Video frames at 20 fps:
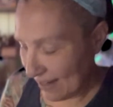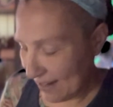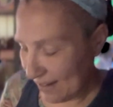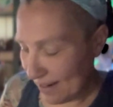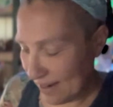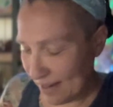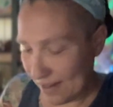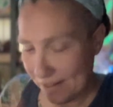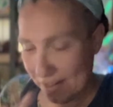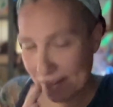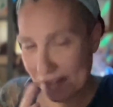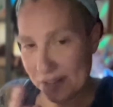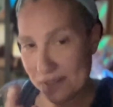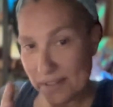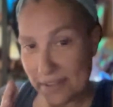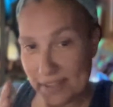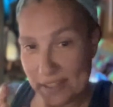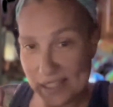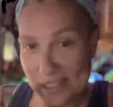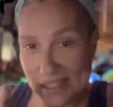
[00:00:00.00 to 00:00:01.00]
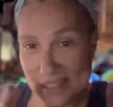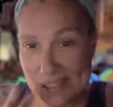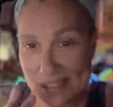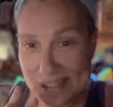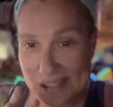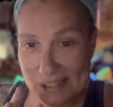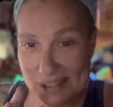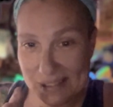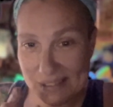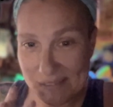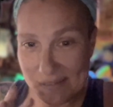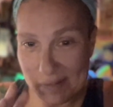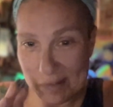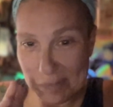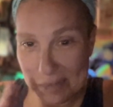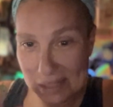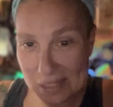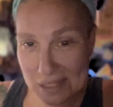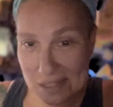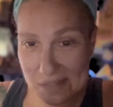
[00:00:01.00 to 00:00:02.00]
No, don't do it
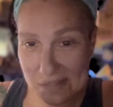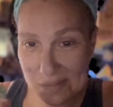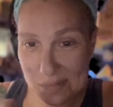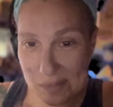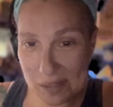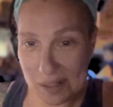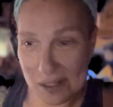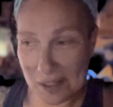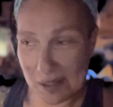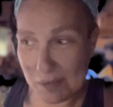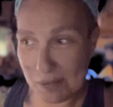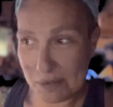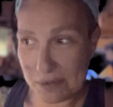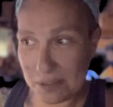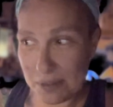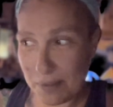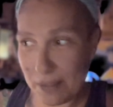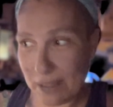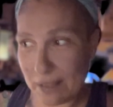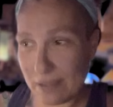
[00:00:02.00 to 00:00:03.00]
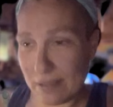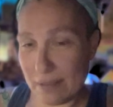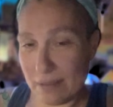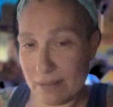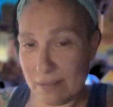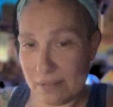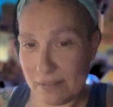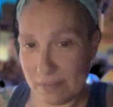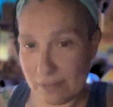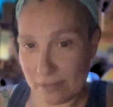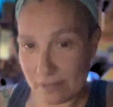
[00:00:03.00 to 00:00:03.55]
from a Native American perspective.